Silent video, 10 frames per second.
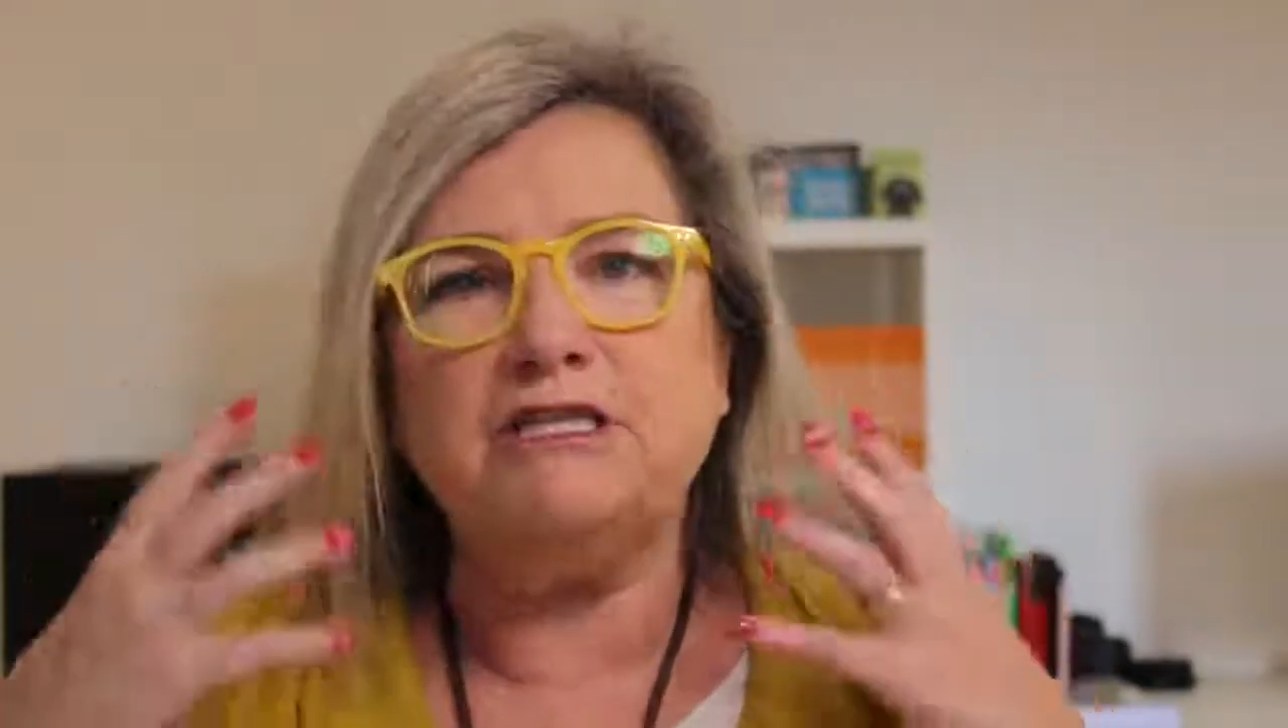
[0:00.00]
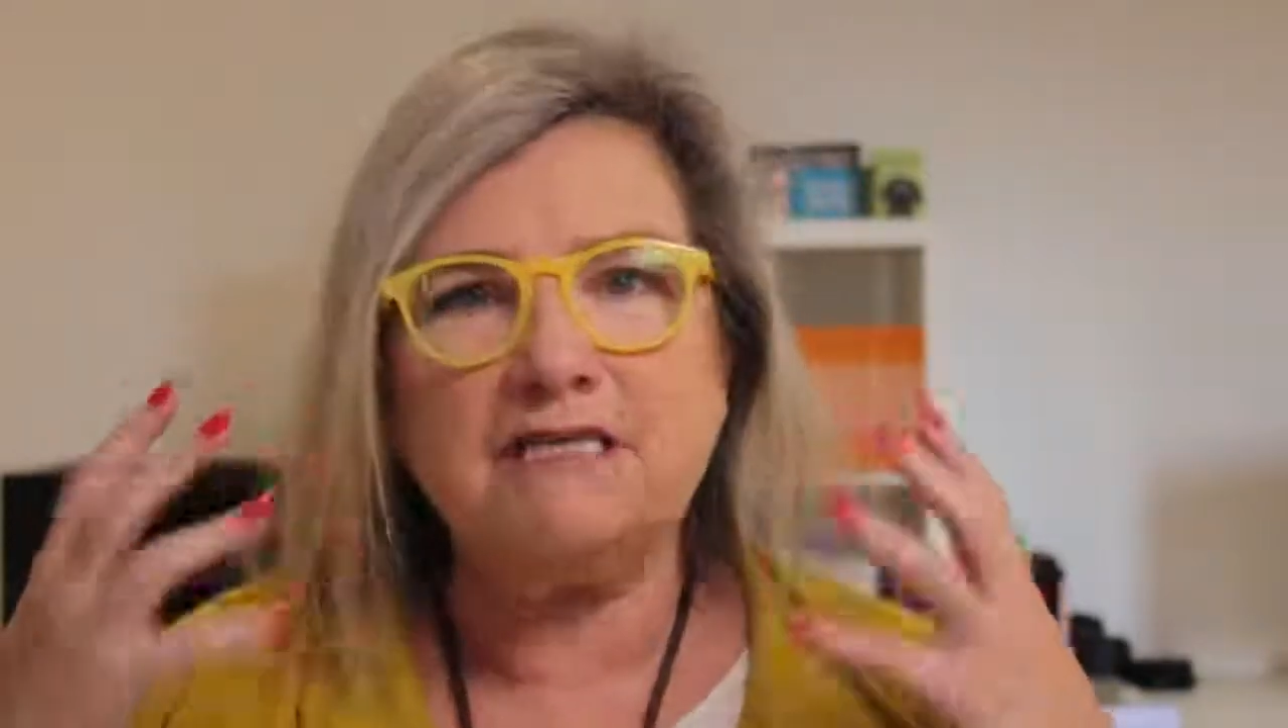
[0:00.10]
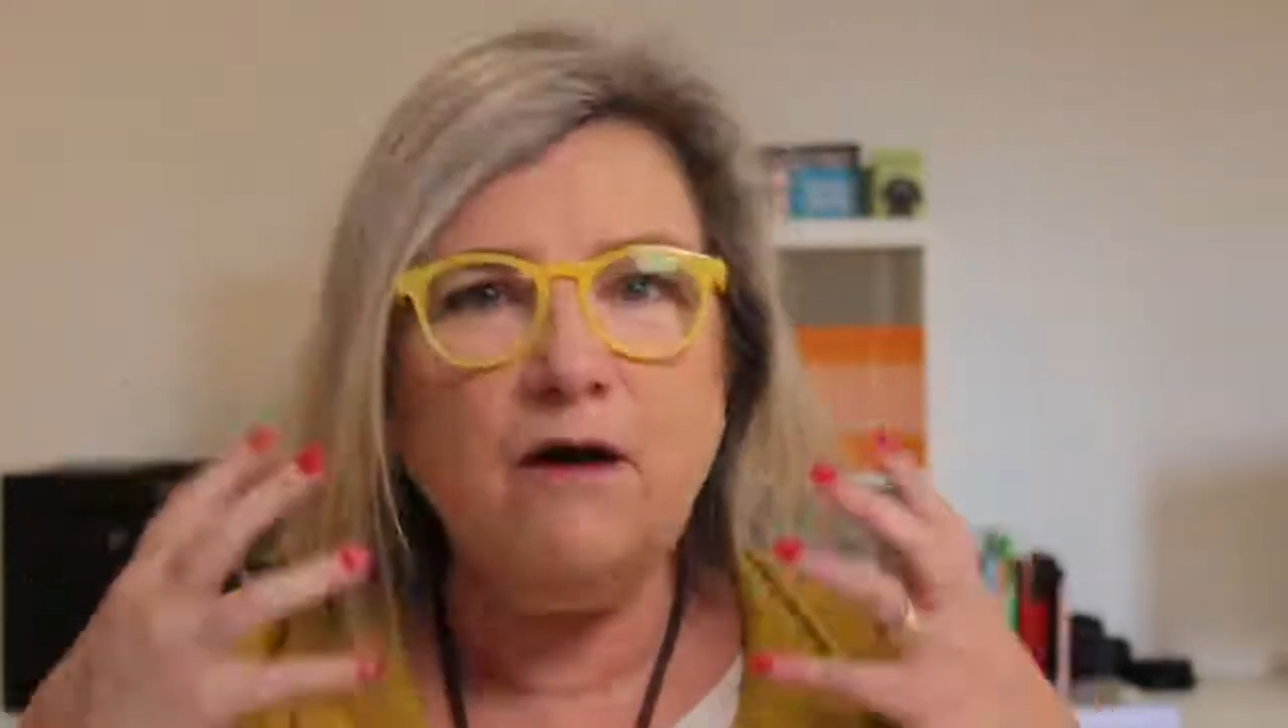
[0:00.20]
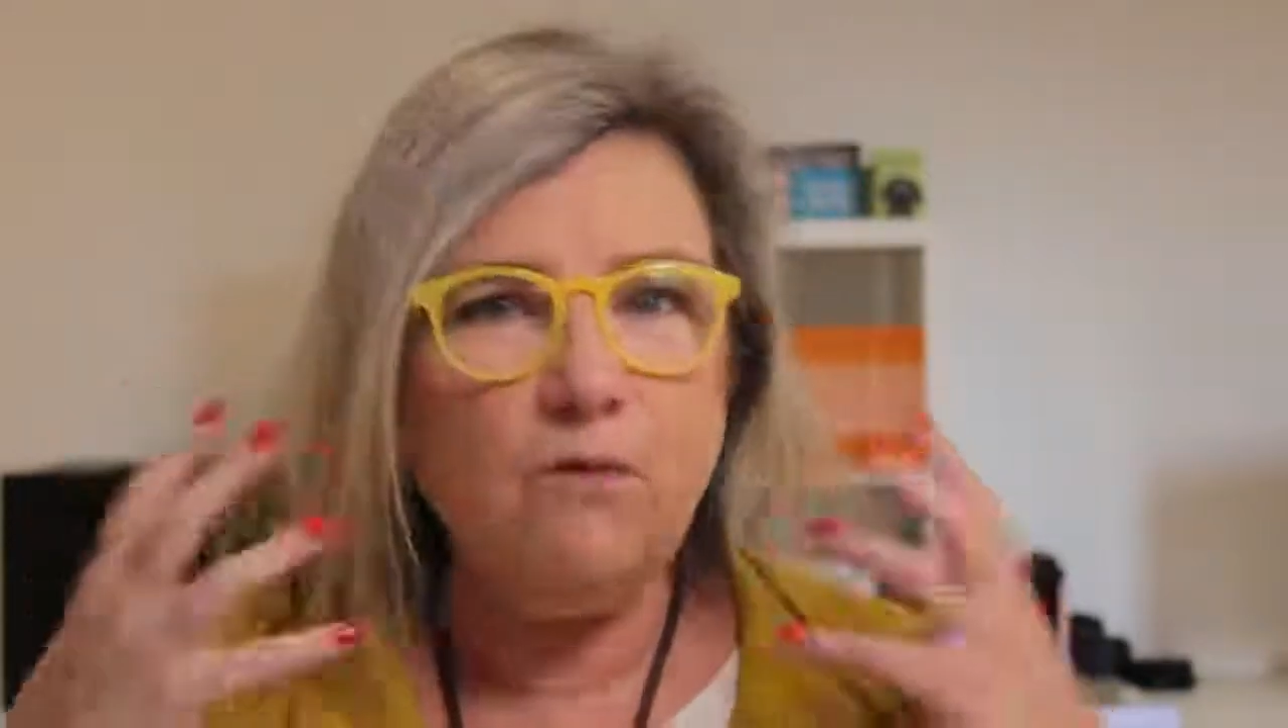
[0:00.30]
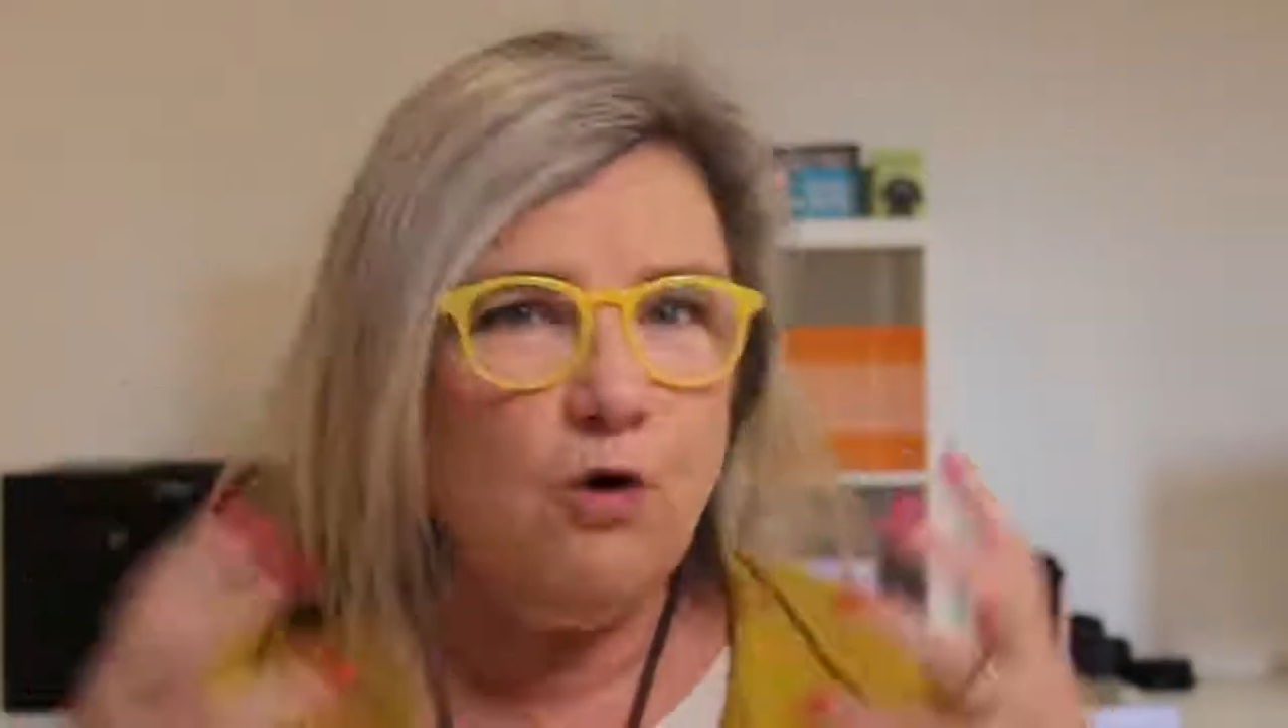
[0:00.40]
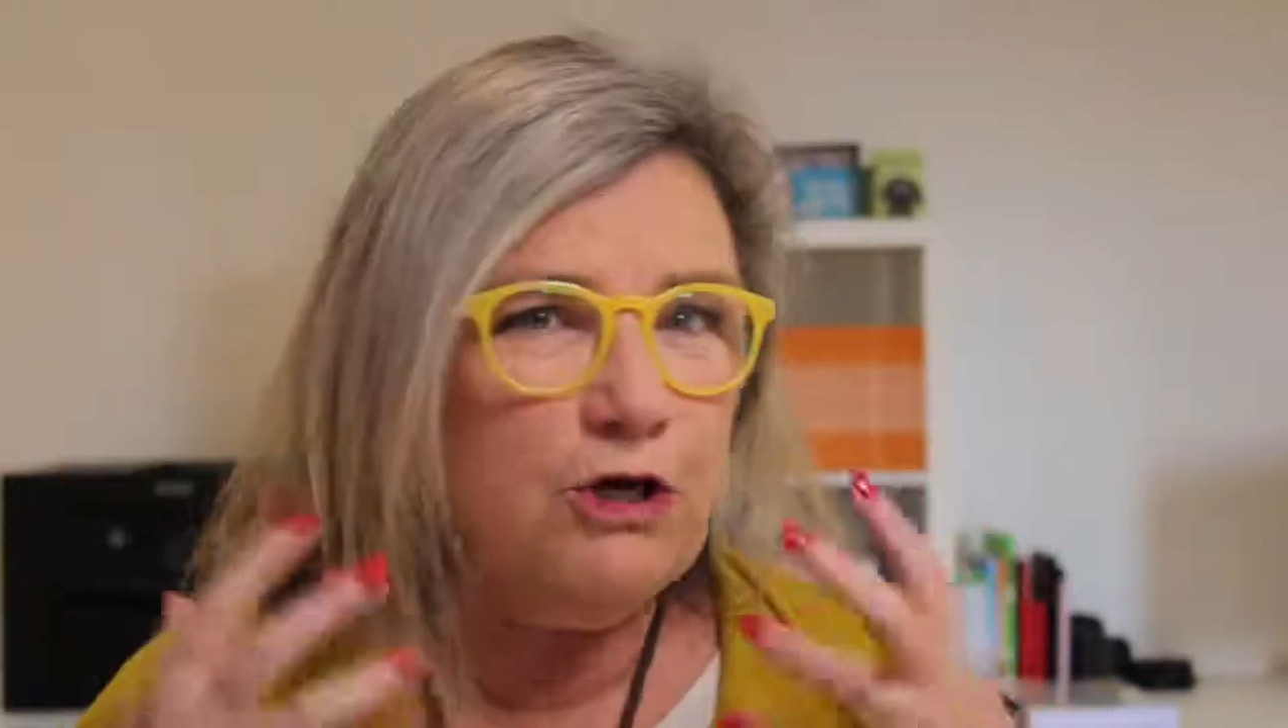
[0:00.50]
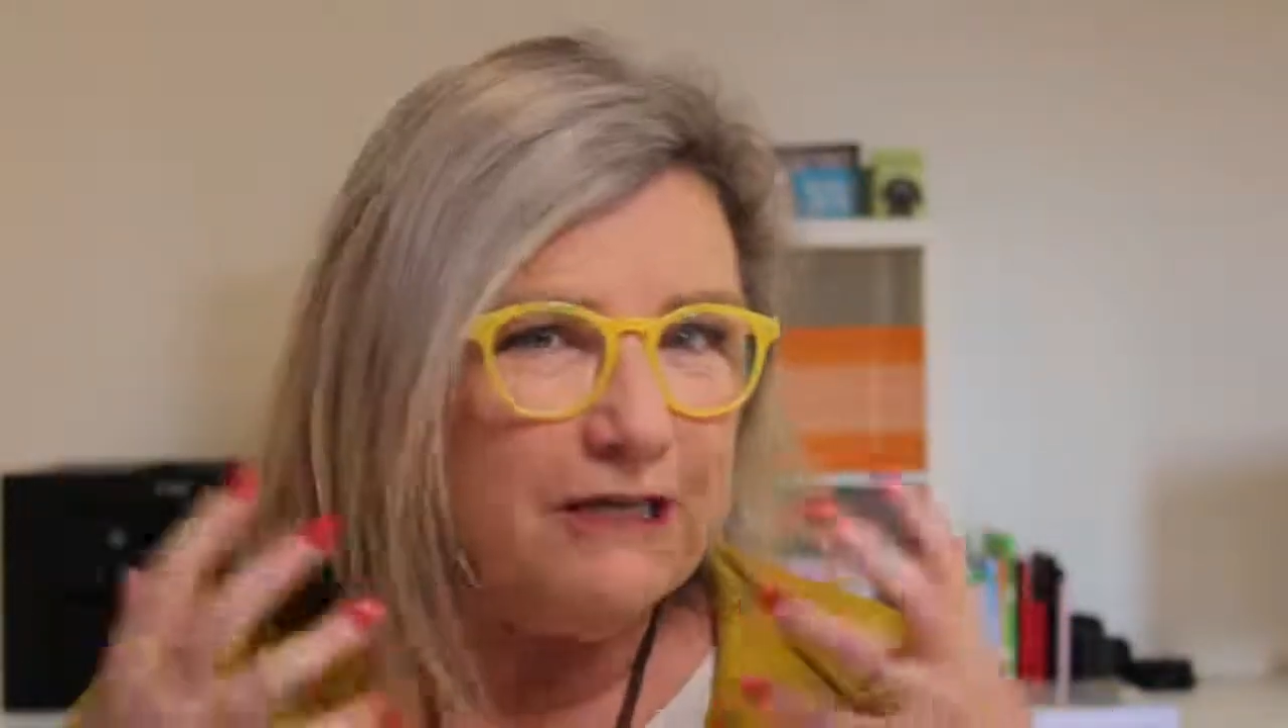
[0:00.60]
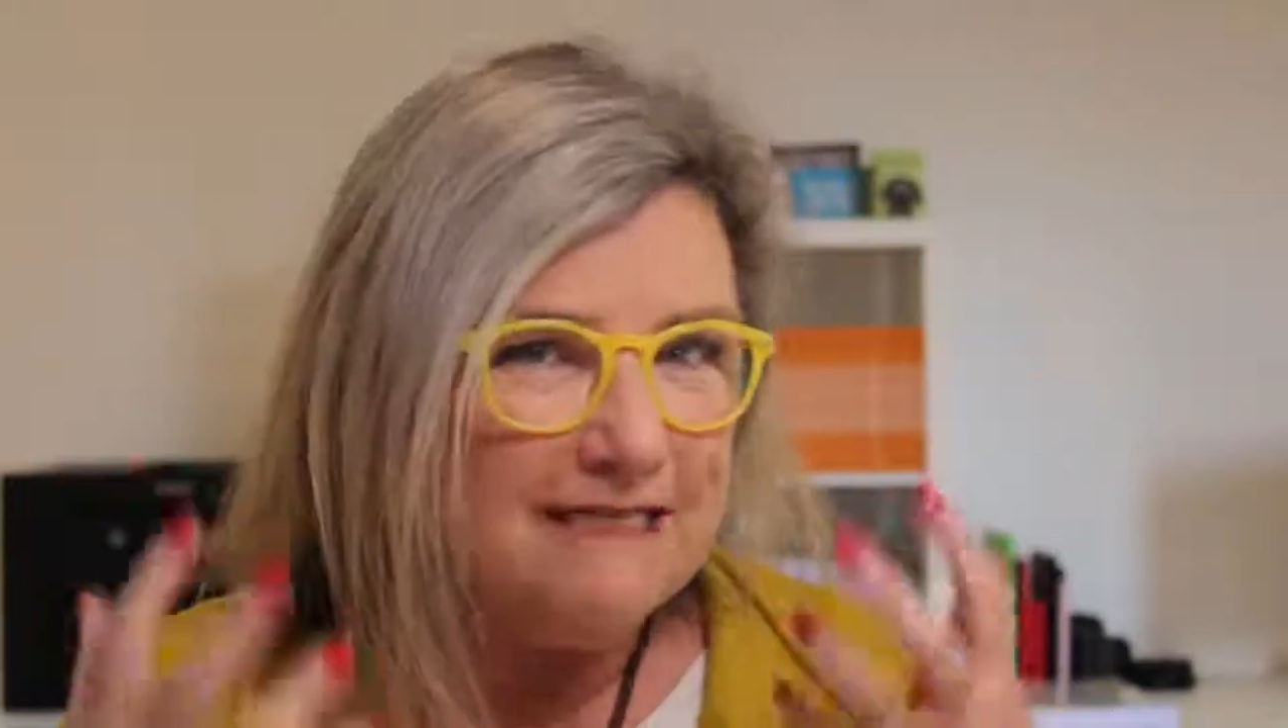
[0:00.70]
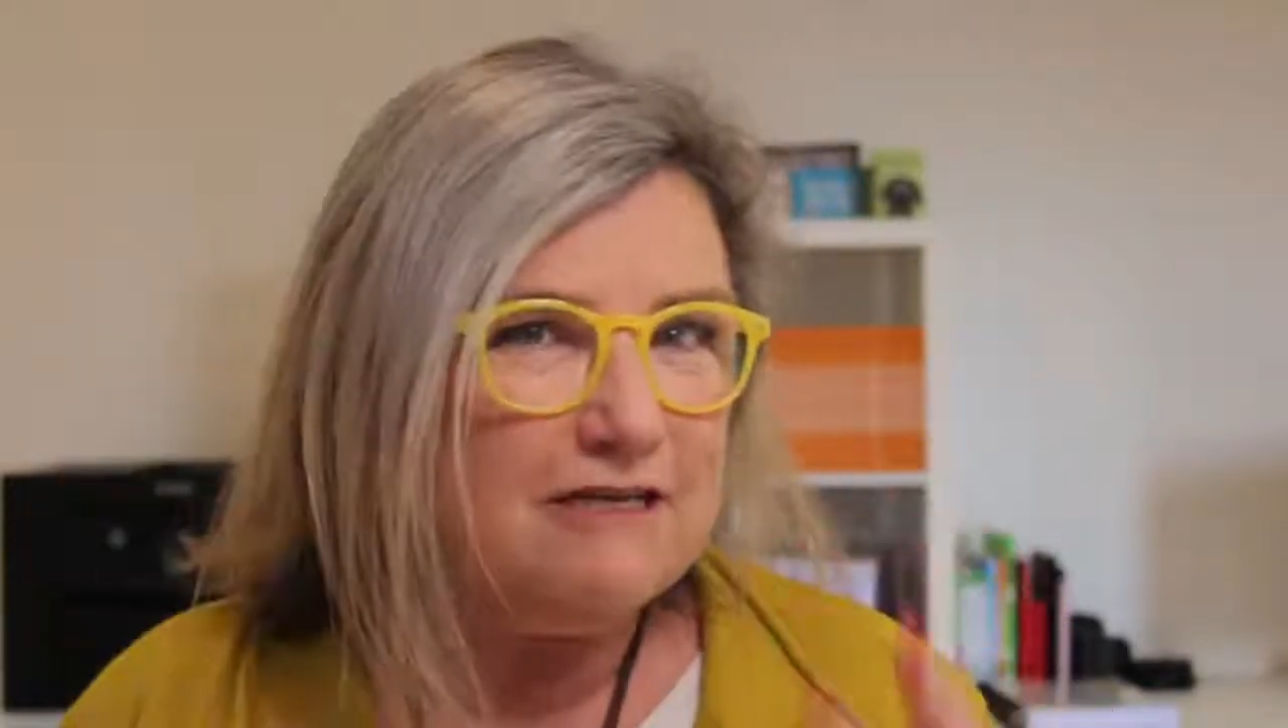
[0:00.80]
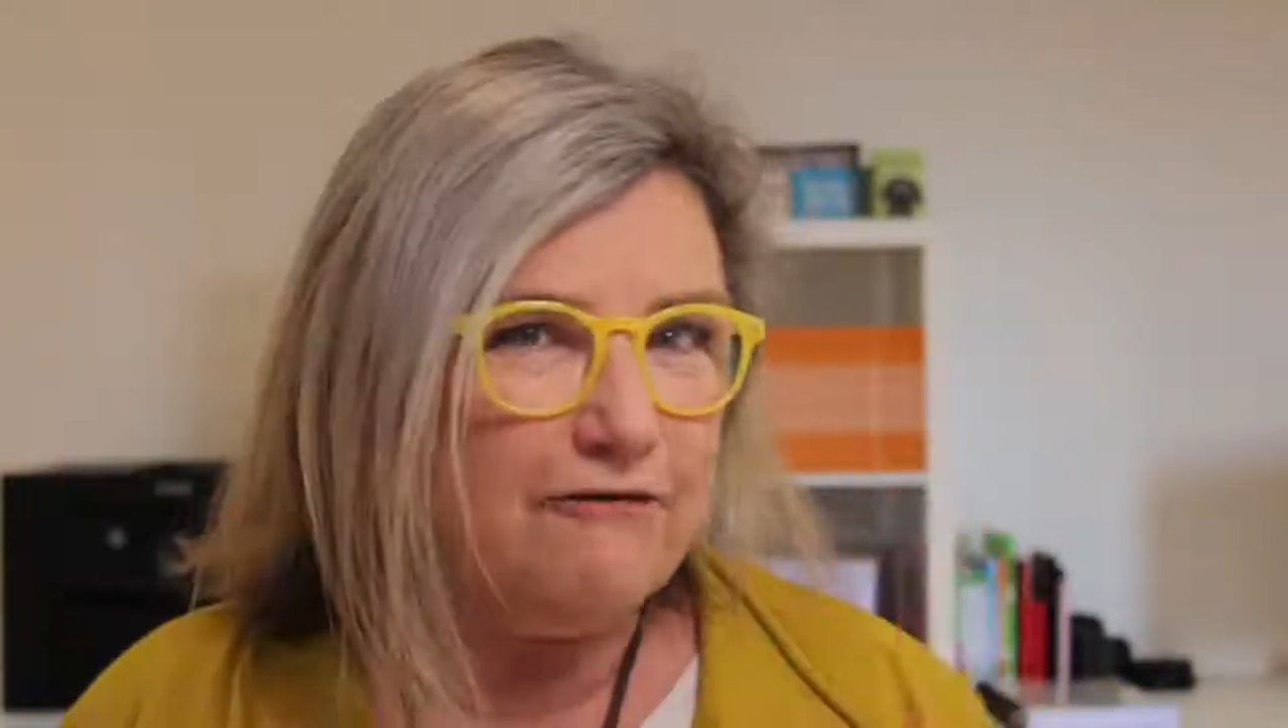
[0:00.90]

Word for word: start working